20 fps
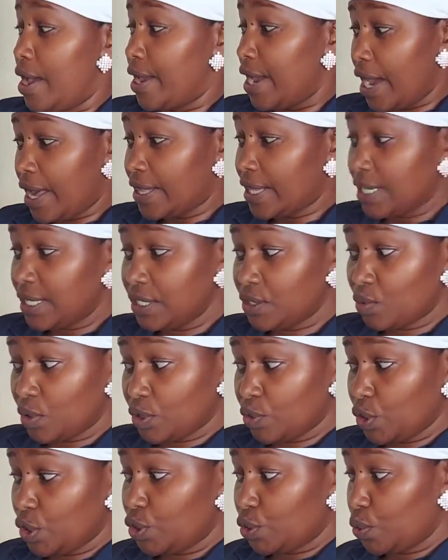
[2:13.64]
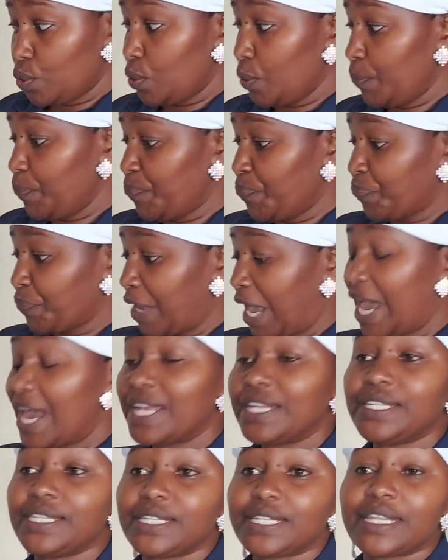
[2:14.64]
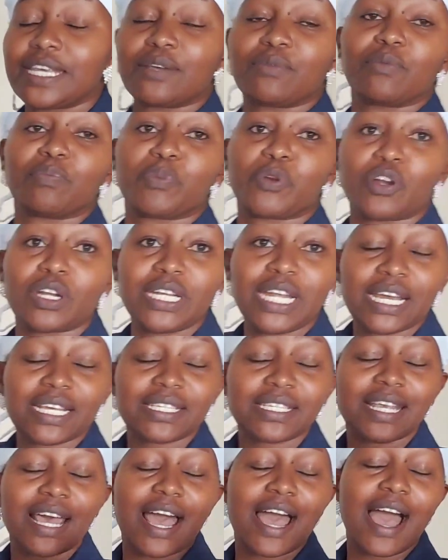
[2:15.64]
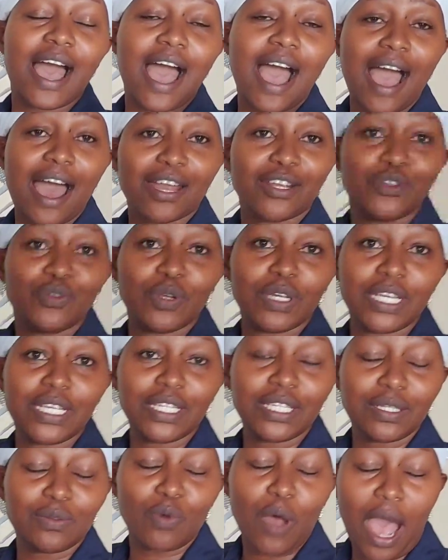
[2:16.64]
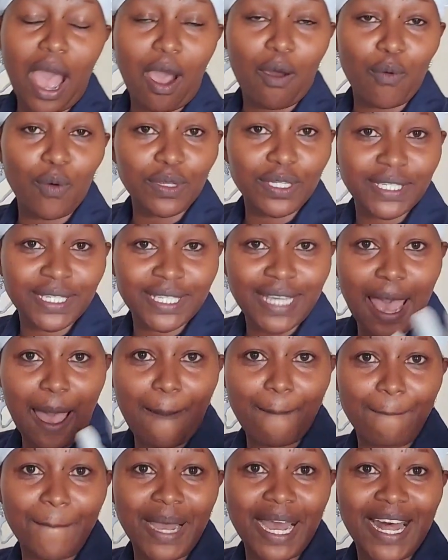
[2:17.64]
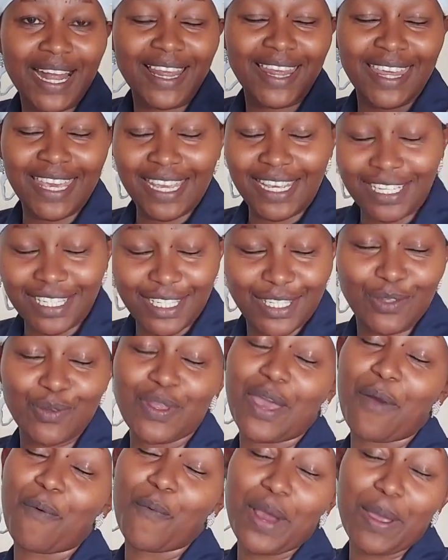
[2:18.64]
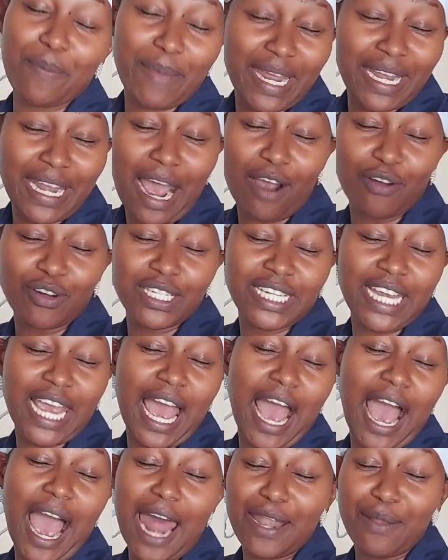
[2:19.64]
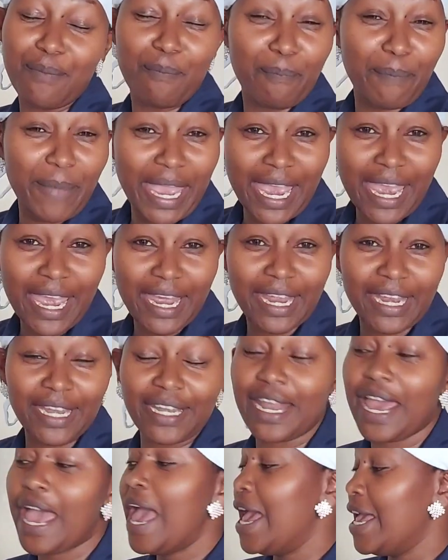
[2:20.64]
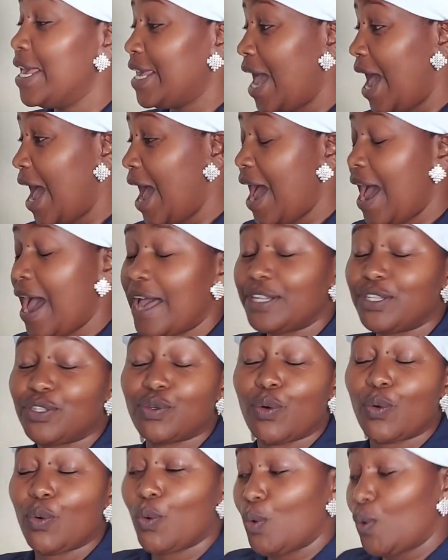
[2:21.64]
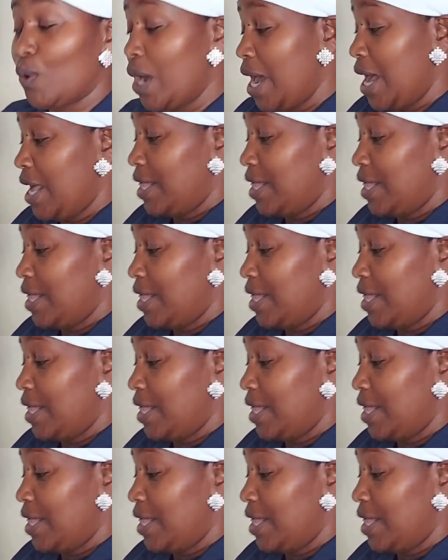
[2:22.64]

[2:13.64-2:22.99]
yeah, that is what we do. And the products are doing awesome things to the women out here and men. Yeah, so